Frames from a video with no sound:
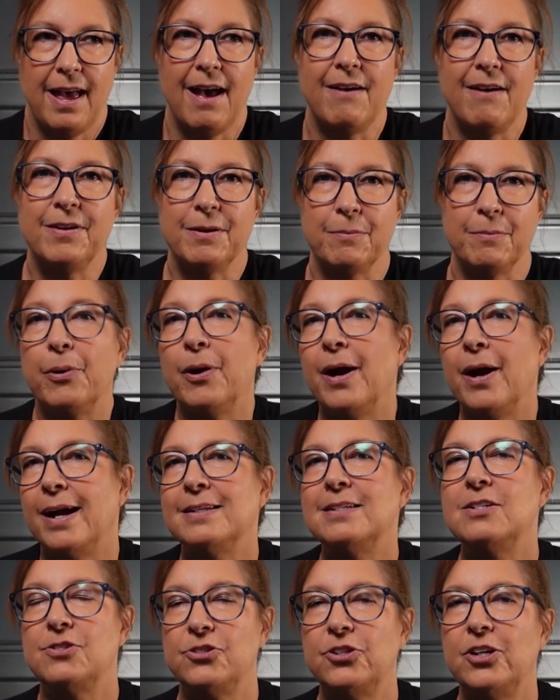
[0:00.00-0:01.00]
having
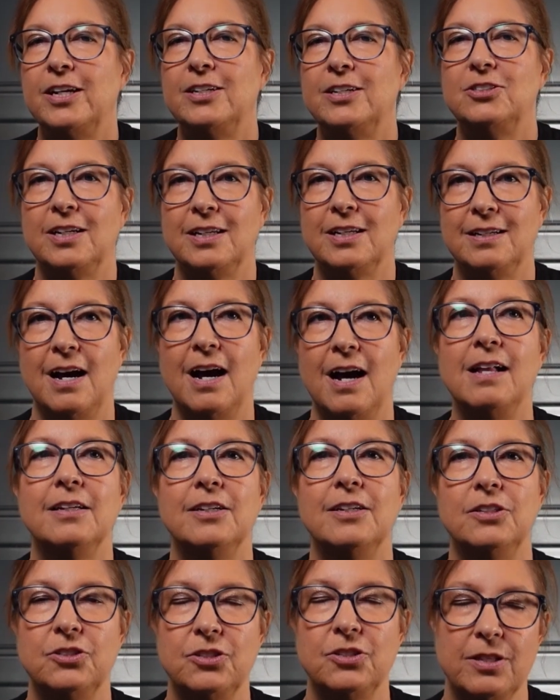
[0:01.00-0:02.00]
practice-changing
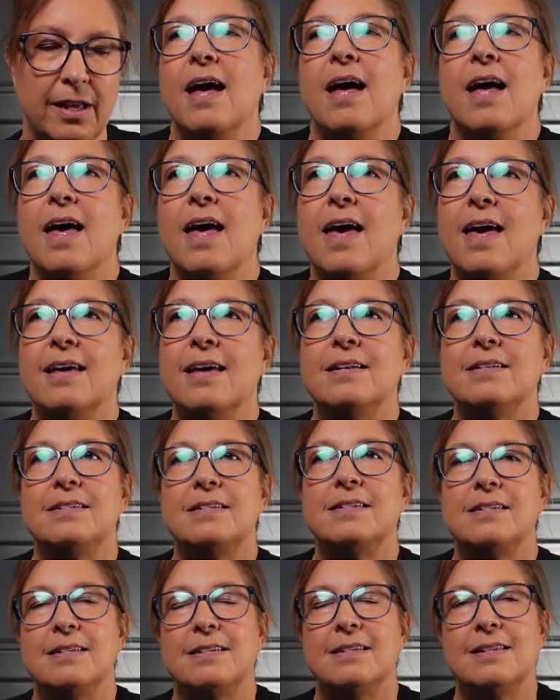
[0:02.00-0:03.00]
knowledge.
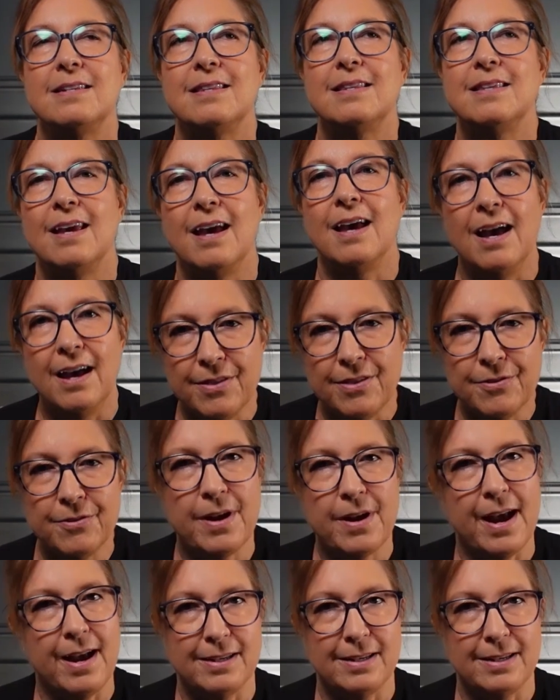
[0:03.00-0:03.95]
And The other